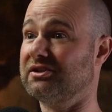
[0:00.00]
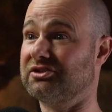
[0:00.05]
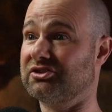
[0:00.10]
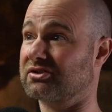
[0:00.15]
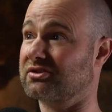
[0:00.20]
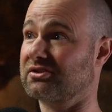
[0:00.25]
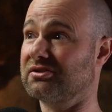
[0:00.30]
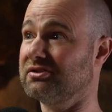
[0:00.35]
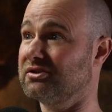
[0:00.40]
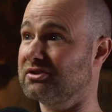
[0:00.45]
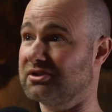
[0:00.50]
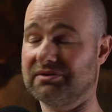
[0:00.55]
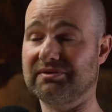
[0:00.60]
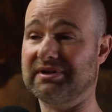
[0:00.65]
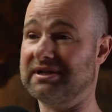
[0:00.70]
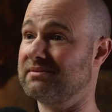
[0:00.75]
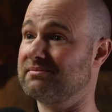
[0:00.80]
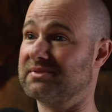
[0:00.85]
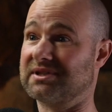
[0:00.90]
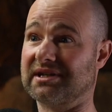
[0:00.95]
He just couldn't do
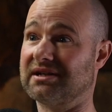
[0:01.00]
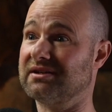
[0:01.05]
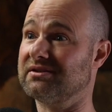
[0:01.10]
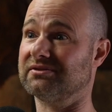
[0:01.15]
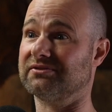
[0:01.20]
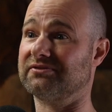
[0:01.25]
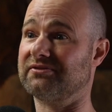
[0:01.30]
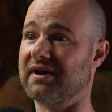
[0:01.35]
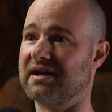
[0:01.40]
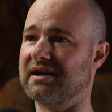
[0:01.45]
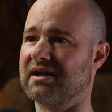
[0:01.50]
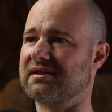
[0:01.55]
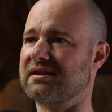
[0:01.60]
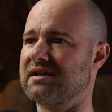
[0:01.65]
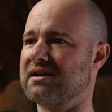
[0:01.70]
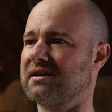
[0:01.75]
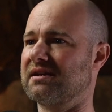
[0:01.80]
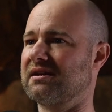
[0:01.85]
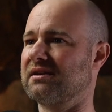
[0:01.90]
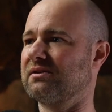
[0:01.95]
it himself. And I
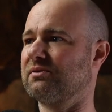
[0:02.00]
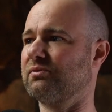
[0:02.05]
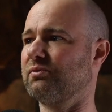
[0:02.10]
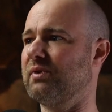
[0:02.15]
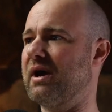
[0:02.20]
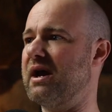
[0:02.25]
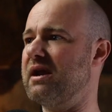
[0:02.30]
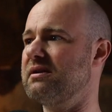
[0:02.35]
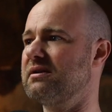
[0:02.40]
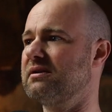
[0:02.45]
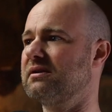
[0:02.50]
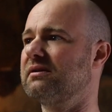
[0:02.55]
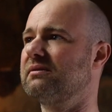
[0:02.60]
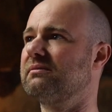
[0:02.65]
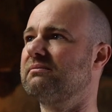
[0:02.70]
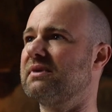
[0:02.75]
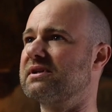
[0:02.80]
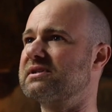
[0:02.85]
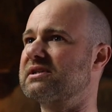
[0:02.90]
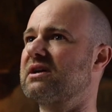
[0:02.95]
think when
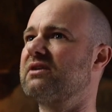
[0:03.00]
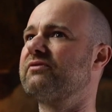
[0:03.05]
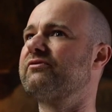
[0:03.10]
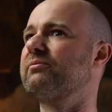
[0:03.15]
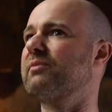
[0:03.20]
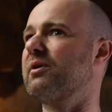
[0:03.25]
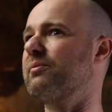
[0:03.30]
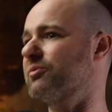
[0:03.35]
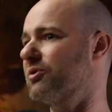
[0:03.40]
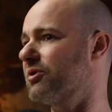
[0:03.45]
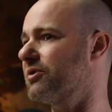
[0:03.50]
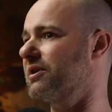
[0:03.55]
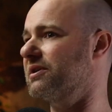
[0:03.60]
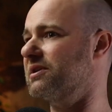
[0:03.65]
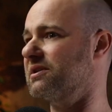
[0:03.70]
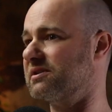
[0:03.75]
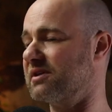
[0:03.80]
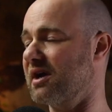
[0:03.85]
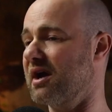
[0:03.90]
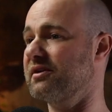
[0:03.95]
myself and my brother
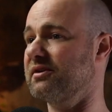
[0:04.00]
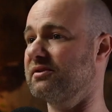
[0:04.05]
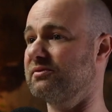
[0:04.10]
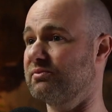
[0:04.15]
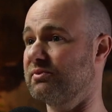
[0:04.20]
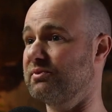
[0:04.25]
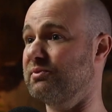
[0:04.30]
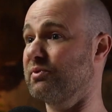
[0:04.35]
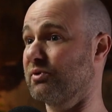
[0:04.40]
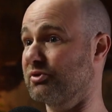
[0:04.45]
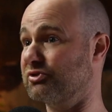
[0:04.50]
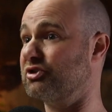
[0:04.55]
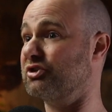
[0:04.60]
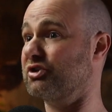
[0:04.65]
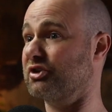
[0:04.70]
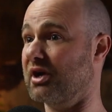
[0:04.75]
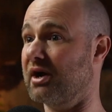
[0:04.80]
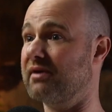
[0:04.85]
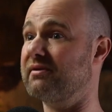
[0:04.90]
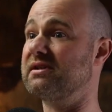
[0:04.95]
decided we wanted
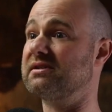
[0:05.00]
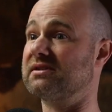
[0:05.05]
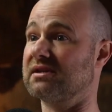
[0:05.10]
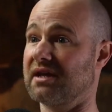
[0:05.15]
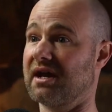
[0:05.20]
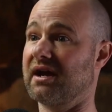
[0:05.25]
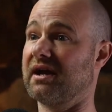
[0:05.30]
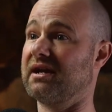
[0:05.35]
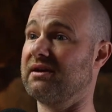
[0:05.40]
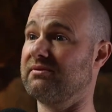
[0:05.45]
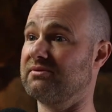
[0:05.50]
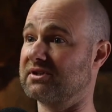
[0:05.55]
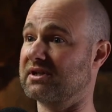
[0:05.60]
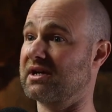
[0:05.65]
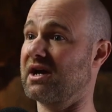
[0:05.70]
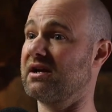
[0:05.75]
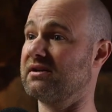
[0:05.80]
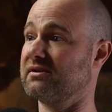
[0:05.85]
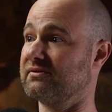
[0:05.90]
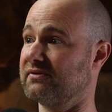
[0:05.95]
to go into that, he was
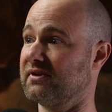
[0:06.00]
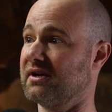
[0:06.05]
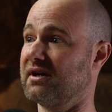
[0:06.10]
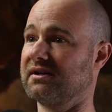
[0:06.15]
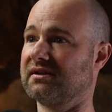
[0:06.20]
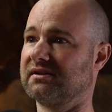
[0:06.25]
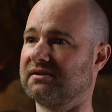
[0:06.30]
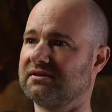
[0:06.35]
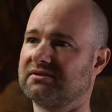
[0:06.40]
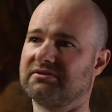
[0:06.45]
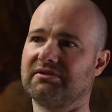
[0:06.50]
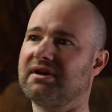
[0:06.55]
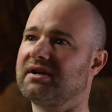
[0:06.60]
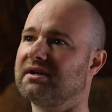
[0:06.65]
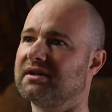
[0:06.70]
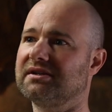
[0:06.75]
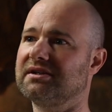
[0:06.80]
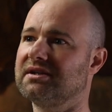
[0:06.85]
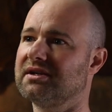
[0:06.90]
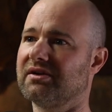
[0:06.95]
kind of like,
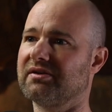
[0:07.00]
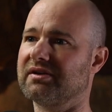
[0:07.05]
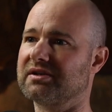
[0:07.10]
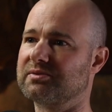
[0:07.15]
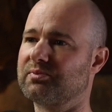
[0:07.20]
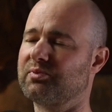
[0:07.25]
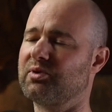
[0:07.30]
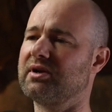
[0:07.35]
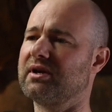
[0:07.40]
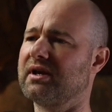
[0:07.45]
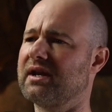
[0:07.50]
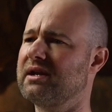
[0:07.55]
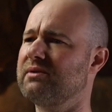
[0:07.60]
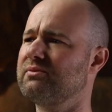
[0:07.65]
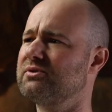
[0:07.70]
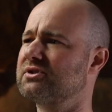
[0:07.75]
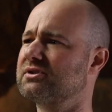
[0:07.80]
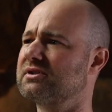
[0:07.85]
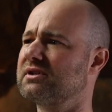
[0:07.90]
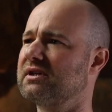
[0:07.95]
great, you know, that's brilliant. And
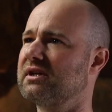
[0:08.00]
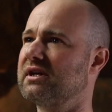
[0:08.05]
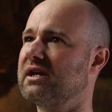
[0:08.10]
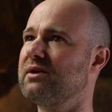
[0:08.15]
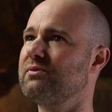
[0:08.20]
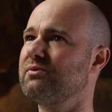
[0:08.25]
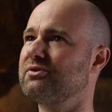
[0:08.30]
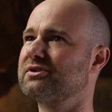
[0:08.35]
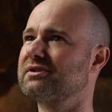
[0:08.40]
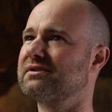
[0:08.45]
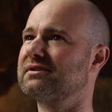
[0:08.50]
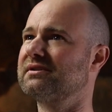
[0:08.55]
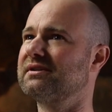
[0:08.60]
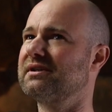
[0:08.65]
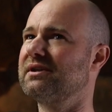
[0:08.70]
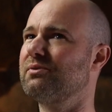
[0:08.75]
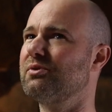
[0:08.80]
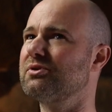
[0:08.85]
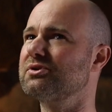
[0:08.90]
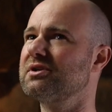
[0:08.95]
he
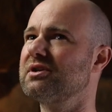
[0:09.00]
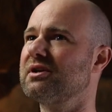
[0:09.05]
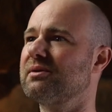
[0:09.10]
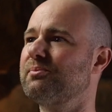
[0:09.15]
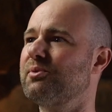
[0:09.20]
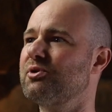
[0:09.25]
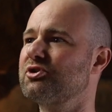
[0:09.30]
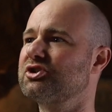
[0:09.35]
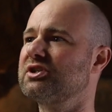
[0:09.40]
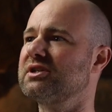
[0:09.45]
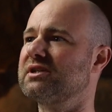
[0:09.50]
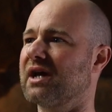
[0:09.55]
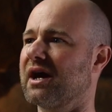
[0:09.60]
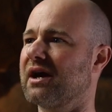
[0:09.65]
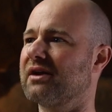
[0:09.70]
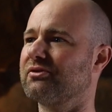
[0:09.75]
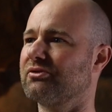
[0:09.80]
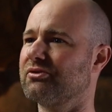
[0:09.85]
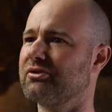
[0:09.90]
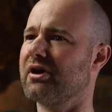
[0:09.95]
wasn't a pushy
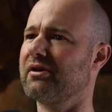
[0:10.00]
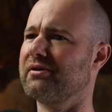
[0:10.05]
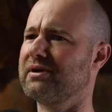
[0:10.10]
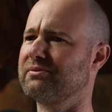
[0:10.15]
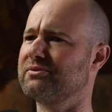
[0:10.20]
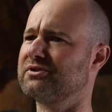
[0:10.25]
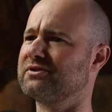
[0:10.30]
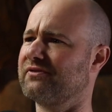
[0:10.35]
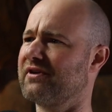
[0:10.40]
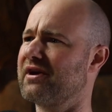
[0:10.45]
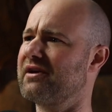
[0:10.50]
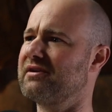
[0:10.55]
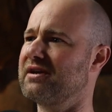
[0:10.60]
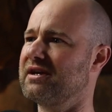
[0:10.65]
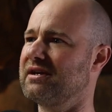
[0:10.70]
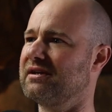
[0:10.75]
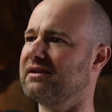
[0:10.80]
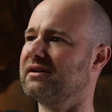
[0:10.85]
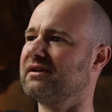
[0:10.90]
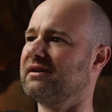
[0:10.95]
dad, although he was
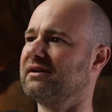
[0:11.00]
very